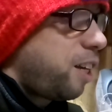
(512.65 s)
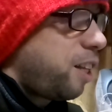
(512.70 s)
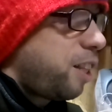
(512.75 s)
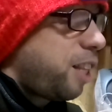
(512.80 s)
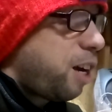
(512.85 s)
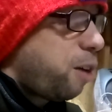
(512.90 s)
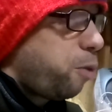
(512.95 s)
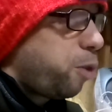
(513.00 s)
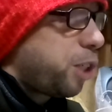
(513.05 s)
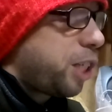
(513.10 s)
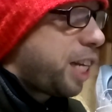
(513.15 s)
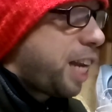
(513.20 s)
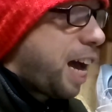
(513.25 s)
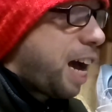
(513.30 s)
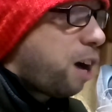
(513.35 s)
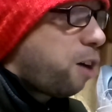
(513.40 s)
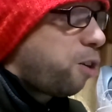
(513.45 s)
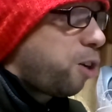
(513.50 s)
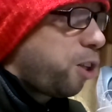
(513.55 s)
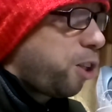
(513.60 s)
that was an
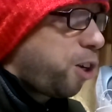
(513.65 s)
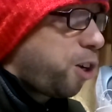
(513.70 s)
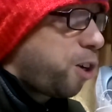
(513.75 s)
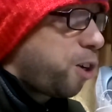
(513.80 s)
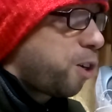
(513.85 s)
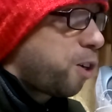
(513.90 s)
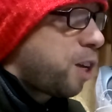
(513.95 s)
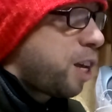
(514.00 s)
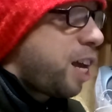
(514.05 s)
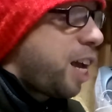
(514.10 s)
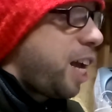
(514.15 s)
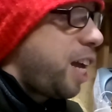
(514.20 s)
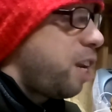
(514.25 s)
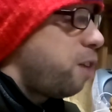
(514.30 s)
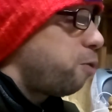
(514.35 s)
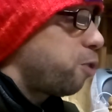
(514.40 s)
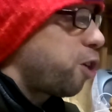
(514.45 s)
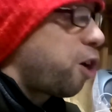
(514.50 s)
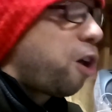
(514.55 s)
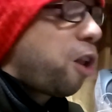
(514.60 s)
hour long, and it
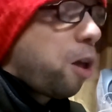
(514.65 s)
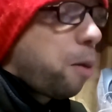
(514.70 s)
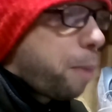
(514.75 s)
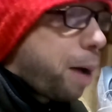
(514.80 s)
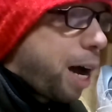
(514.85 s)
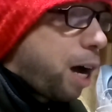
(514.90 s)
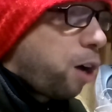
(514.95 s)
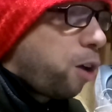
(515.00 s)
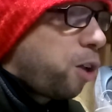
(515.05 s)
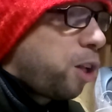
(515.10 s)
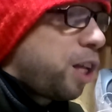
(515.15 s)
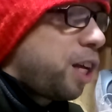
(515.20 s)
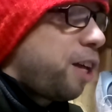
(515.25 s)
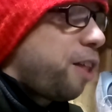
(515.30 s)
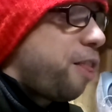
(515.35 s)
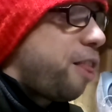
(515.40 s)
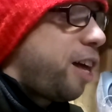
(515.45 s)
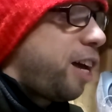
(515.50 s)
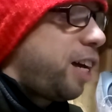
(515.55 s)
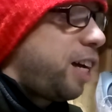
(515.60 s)
was all about
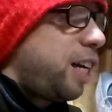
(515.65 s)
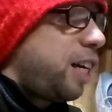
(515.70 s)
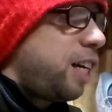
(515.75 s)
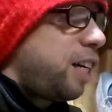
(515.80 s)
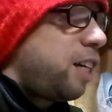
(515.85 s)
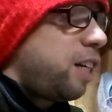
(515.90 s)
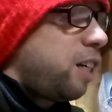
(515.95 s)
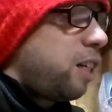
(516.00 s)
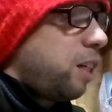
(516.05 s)
the